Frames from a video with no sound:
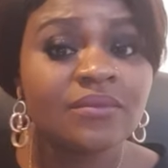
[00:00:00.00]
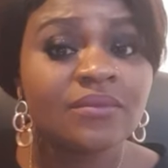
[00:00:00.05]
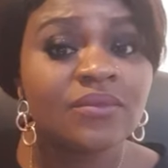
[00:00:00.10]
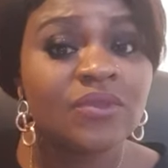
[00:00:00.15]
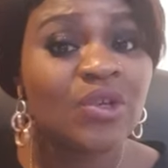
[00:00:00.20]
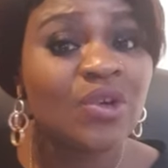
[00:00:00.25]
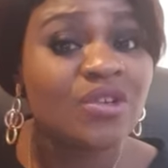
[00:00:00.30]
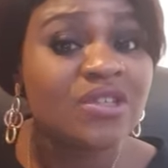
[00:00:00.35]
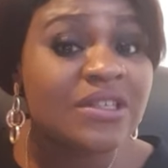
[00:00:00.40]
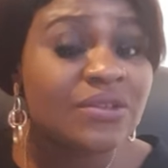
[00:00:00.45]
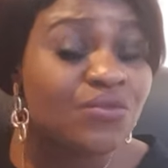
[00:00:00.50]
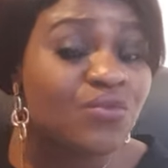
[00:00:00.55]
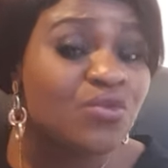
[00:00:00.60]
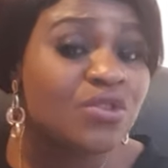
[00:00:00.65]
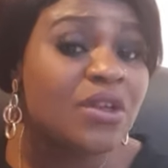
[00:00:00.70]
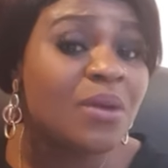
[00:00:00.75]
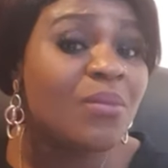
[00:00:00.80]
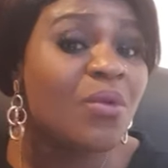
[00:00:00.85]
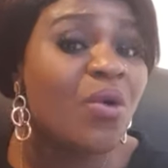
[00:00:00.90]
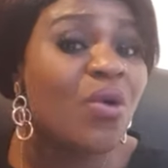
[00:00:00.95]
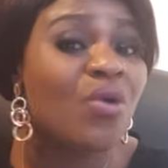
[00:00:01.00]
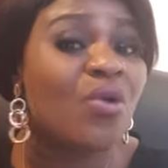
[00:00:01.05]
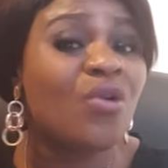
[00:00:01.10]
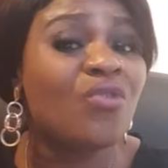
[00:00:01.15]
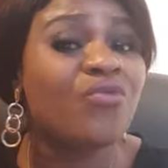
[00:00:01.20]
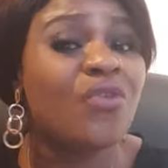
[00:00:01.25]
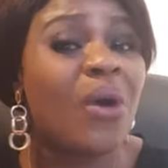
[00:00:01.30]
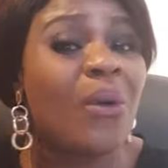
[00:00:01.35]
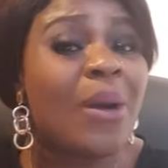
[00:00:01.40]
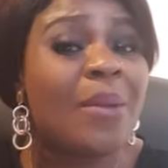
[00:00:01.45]
Because if someone will go
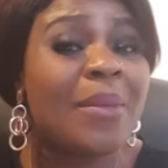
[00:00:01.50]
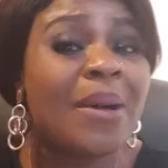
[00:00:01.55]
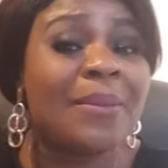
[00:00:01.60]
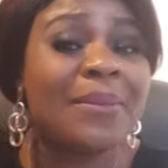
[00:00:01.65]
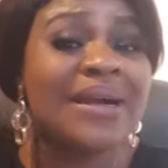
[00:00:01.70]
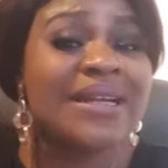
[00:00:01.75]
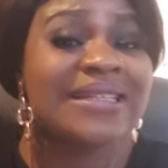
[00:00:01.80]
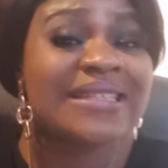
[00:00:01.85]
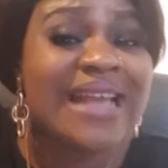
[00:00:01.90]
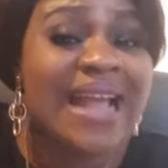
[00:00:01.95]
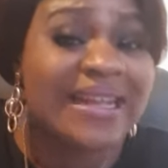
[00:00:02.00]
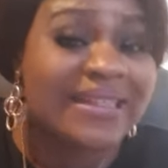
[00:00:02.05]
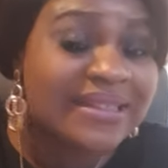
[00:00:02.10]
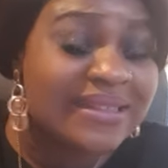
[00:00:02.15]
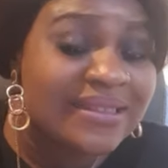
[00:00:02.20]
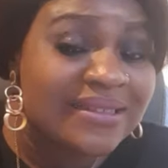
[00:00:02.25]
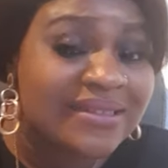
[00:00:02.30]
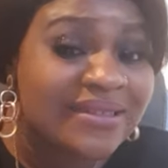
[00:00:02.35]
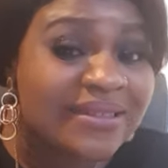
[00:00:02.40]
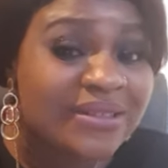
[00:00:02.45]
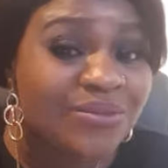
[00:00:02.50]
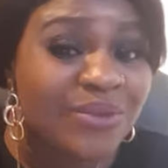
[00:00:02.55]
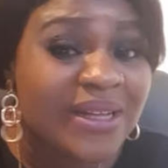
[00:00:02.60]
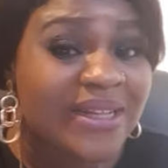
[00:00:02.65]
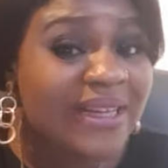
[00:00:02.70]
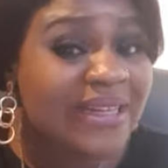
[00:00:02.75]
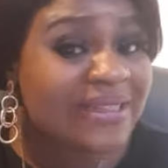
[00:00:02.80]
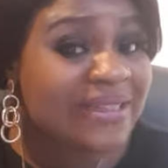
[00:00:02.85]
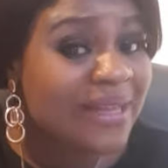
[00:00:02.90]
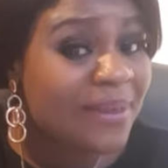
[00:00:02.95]
for our mama side, the way
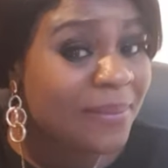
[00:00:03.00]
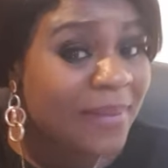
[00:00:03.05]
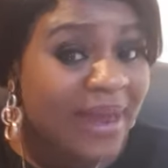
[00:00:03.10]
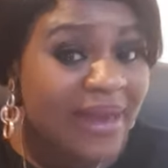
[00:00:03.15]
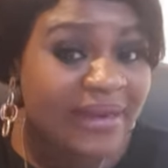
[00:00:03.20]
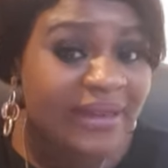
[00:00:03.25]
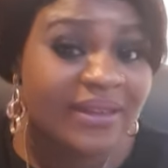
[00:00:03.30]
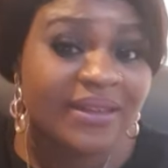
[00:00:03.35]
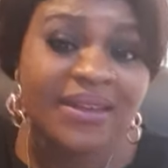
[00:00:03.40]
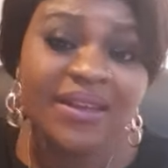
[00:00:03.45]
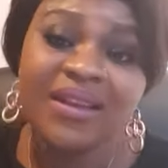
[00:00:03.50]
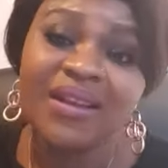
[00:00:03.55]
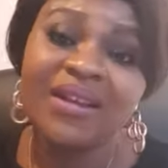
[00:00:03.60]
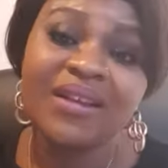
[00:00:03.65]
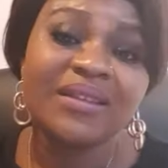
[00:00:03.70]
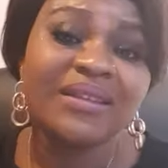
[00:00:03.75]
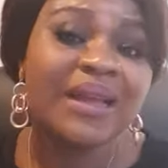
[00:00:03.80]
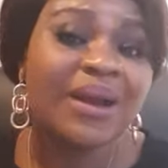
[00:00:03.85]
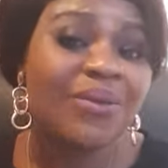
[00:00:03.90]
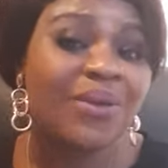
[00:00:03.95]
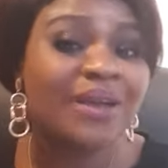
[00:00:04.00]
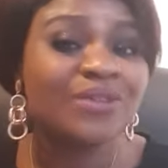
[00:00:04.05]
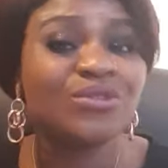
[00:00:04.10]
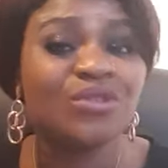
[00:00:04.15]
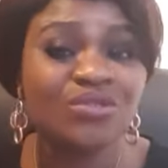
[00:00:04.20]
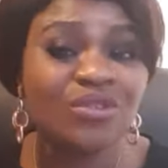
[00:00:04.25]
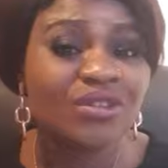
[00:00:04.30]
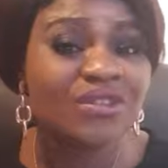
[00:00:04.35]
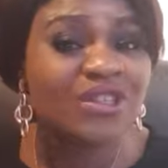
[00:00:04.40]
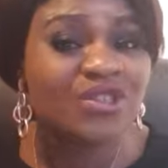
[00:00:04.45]
they marry, that one,
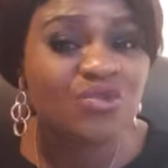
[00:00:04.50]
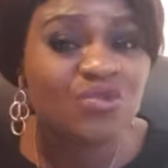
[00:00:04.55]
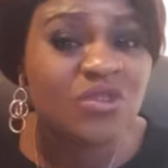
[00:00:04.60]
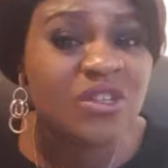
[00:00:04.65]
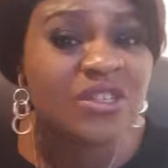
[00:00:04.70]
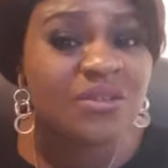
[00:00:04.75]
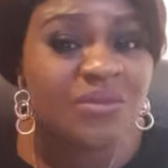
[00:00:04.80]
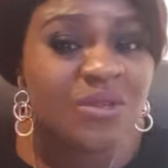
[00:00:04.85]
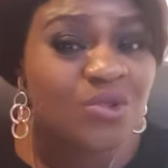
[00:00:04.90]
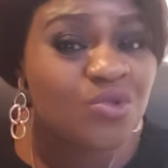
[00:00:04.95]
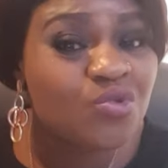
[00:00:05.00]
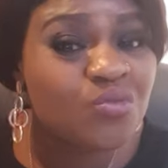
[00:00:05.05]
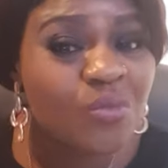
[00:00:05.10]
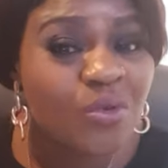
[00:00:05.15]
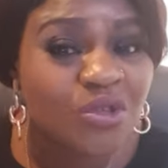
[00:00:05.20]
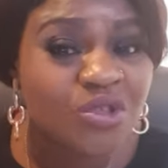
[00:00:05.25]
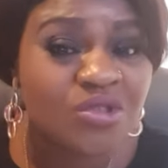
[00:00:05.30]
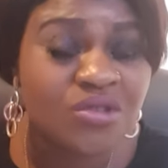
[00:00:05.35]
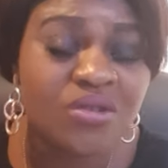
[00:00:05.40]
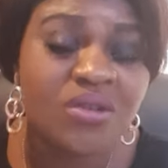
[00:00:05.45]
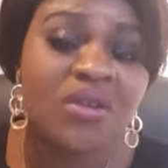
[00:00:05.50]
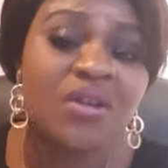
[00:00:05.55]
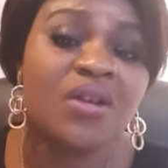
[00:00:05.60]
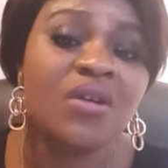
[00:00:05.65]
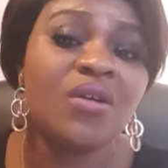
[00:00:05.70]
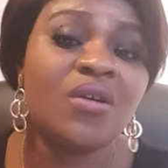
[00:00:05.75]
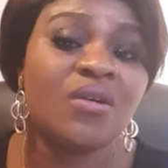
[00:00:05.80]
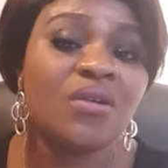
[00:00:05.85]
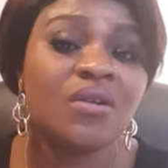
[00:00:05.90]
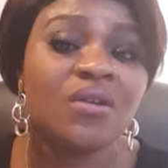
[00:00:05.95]
no doubt they sweet me too much.
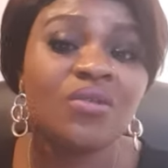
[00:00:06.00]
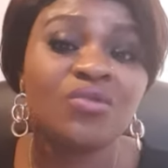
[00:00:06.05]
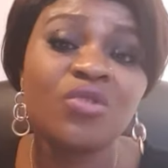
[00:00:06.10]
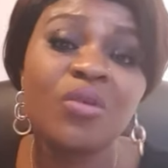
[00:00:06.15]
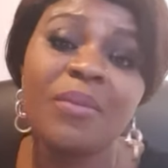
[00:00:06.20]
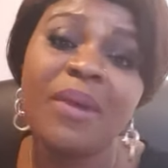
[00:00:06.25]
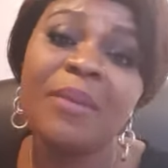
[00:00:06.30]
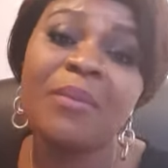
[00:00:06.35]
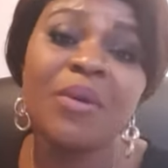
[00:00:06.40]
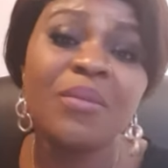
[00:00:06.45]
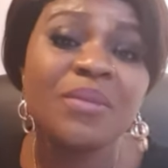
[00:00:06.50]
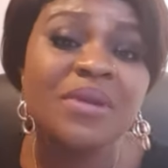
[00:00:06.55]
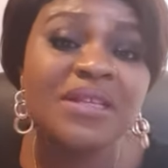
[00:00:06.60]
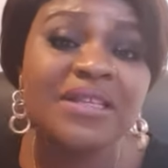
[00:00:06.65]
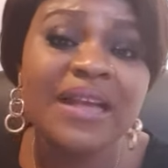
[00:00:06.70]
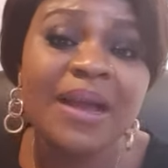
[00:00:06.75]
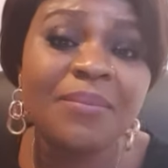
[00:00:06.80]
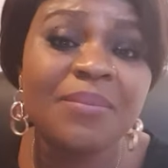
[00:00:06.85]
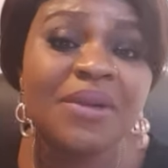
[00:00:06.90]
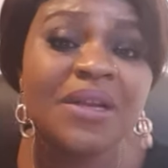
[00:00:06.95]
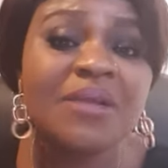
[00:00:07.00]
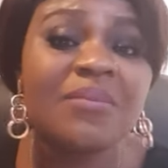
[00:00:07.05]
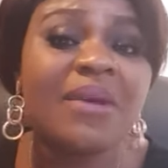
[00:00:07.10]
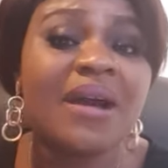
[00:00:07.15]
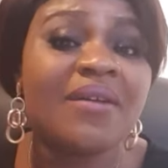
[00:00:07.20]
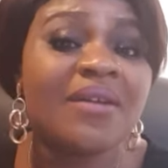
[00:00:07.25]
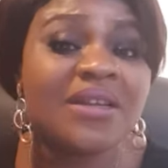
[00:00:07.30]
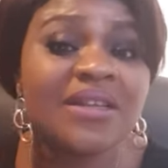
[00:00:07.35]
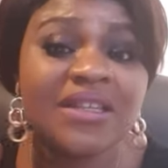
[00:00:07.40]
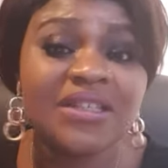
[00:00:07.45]
Although my mommy is happily
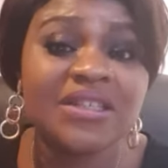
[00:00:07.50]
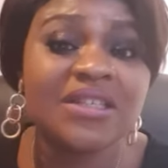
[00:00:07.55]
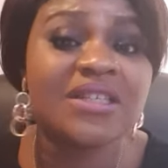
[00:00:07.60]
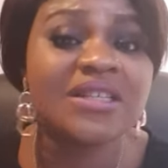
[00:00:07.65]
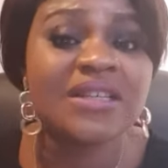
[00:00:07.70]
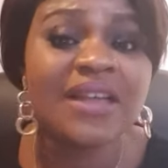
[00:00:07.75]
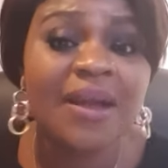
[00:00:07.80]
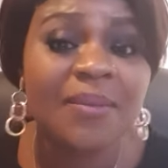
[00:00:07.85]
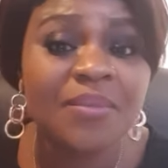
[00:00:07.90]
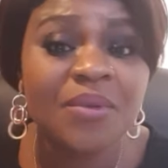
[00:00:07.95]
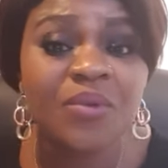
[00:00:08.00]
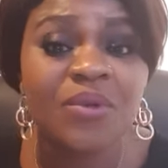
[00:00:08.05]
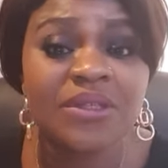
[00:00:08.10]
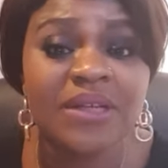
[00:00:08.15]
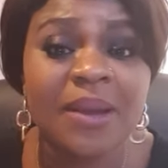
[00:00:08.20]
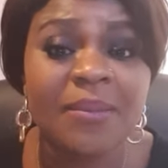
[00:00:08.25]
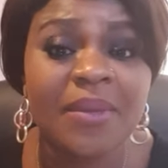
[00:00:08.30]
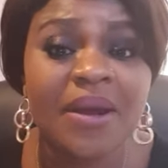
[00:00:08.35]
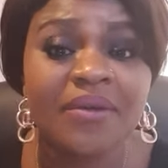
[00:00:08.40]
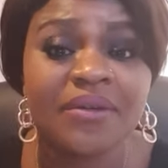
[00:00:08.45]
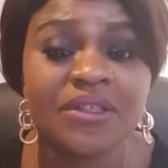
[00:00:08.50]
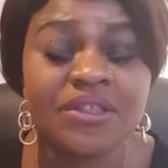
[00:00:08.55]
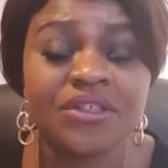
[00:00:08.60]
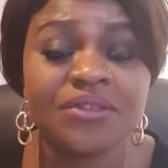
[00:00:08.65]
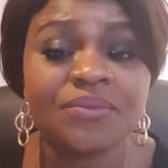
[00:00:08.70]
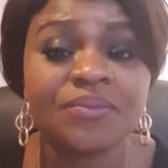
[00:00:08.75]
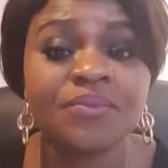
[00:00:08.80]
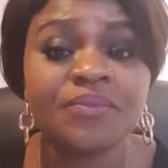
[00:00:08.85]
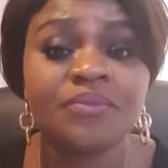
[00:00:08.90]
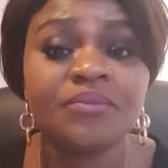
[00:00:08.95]
married and she's happy with her marriage.
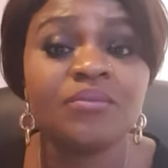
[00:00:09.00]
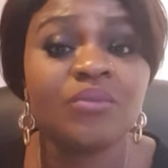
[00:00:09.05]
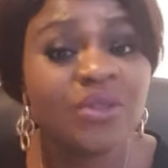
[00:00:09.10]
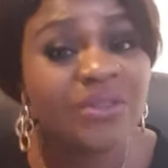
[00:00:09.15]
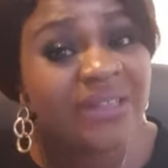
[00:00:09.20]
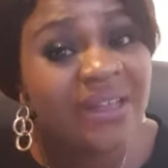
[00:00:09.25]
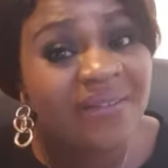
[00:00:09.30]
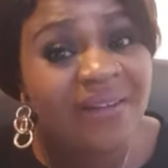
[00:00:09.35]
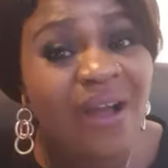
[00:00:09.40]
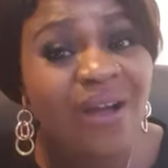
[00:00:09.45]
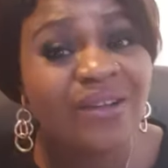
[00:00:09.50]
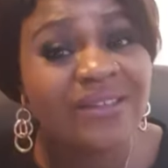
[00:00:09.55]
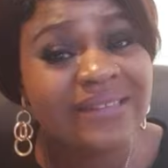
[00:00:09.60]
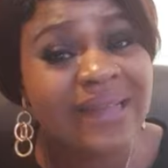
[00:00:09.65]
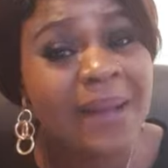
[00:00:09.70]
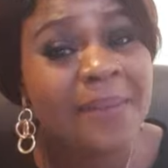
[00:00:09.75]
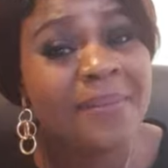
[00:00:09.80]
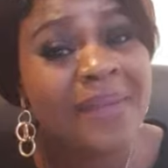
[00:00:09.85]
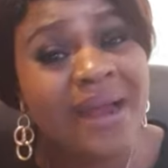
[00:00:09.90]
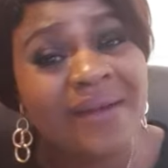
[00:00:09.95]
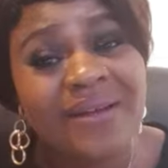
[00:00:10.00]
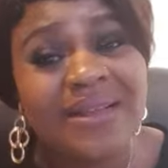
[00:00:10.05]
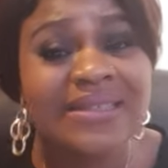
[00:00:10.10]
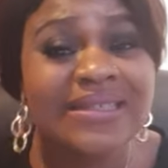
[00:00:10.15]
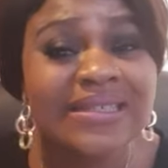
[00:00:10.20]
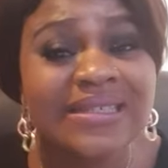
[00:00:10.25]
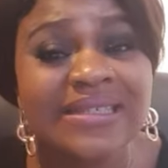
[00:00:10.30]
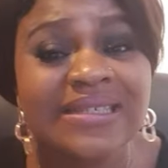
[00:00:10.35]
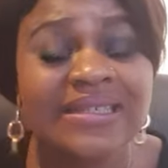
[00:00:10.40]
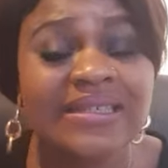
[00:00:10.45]
But there are other
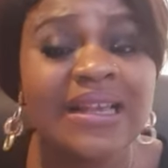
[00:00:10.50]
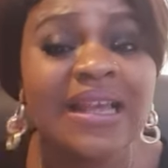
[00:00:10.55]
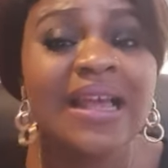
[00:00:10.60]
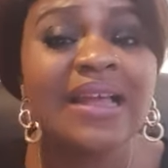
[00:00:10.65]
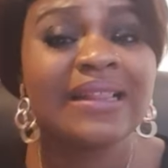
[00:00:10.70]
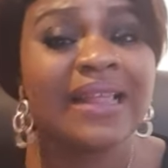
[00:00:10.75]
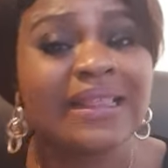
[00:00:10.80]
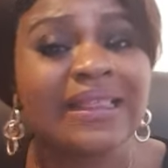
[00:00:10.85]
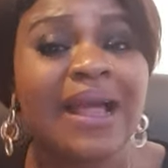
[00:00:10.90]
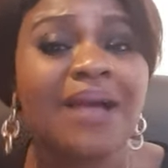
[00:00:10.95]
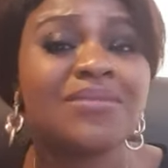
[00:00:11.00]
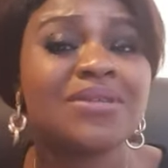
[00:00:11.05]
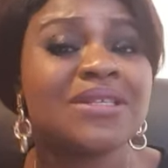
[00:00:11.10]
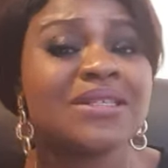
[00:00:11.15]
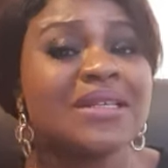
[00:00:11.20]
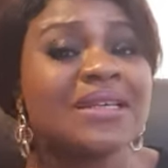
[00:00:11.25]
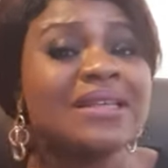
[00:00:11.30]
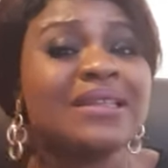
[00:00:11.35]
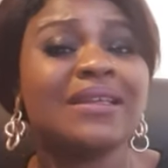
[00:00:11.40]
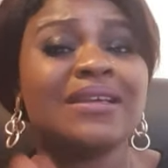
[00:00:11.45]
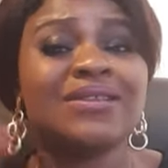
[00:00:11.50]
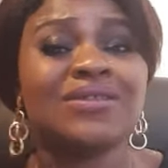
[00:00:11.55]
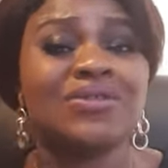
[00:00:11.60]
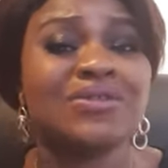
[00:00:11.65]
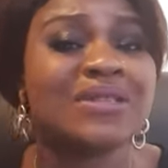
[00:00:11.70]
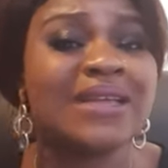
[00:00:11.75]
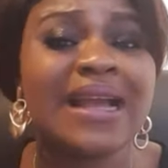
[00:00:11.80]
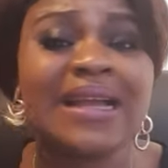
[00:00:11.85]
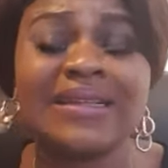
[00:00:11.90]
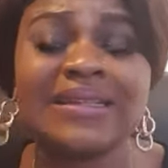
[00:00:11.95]
marriages that I'm seeing in the
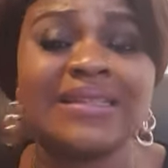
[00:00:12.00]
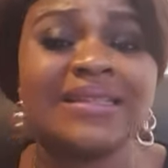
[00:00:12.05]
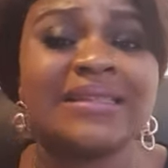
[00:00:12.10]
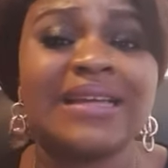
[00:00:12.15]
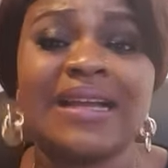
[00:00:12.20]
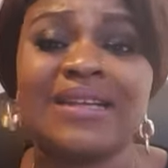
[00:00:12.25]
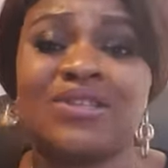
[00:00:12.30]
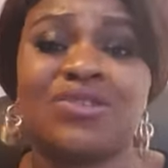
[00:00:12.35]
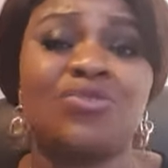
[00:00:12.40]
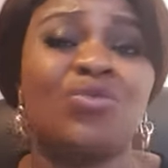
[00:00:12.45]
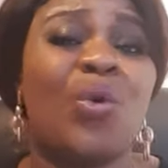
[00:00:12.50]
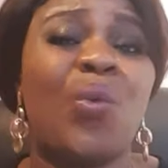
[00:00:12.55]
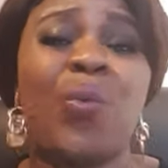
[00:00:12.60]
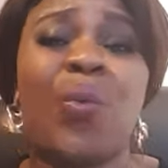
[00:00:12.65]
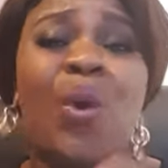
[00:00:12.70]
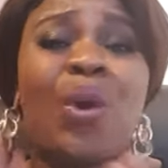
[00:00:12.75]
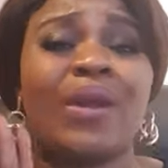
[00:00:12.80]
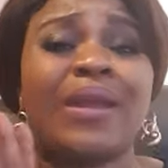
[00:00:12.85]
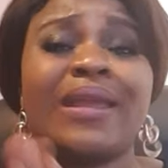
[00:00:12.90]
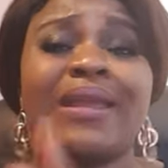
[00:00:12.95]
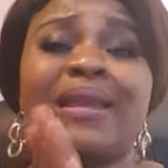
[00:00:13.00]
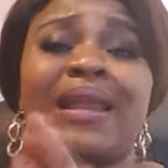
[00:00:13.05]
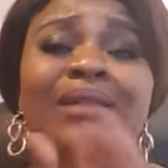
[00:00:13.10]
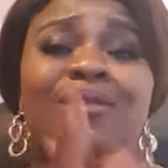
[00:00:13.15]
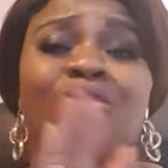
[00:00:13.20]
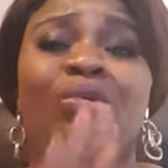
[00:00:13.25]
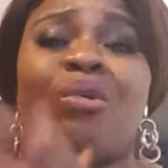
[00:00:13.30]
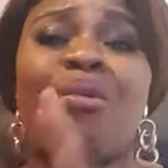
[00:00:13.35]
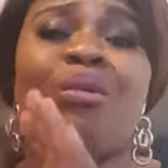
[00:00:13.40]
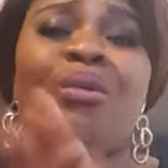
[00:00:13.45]
society that is not working
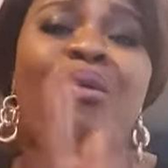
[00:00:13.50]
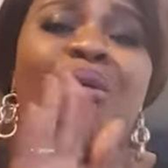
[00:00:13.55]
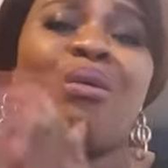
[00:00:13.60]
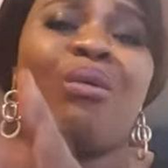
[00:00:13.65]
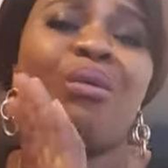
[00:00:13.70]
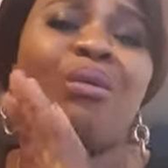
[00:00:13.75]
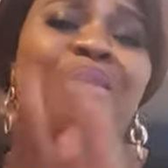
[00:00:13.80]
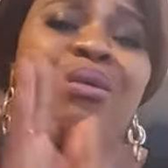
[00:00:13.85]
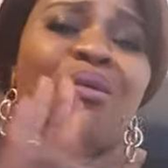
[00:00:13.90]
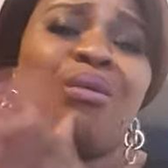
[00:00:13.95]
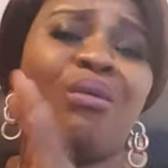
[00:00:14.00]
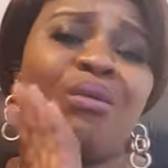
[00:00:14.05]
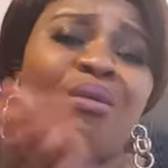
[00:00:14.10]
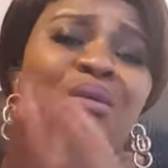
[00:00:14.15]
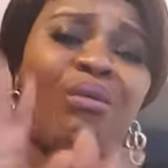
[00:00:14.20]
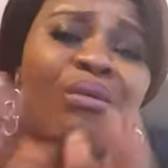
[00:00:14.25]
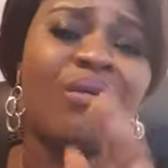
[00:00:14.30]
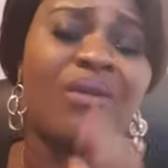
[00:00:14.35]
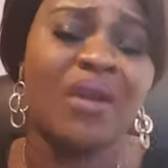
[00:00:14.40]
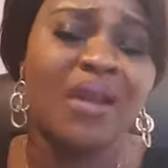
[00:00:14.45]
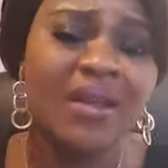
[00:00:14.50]
at all.